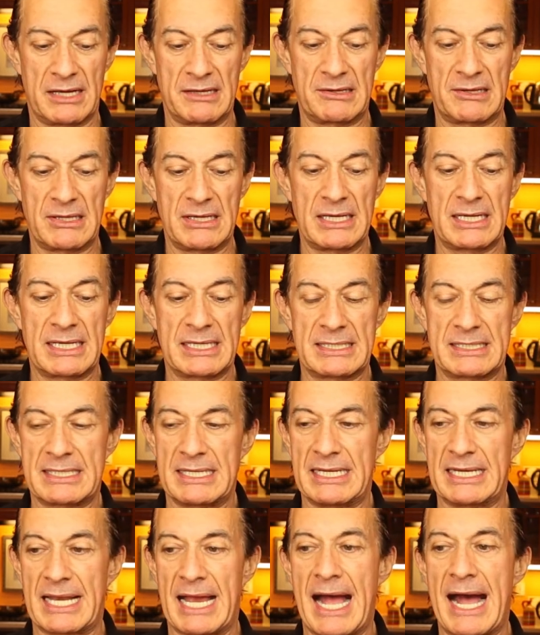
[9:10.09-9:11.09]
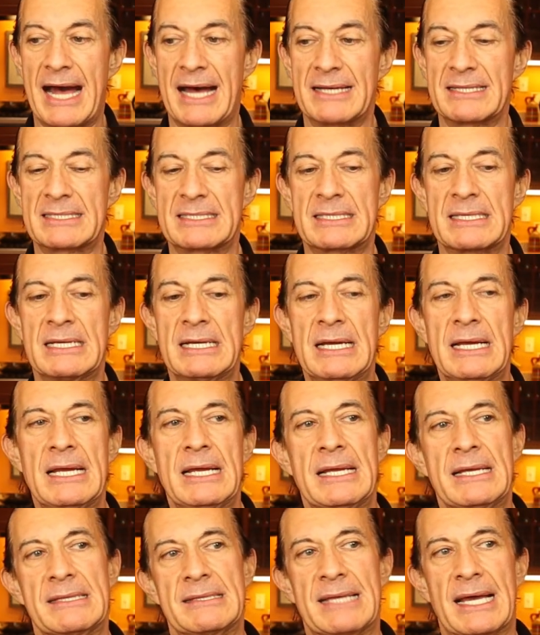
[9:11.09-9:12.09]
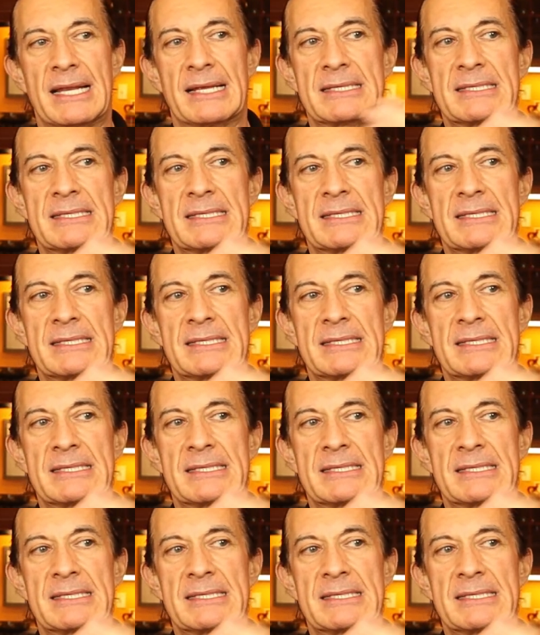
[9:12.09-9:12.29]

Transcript: I think it has that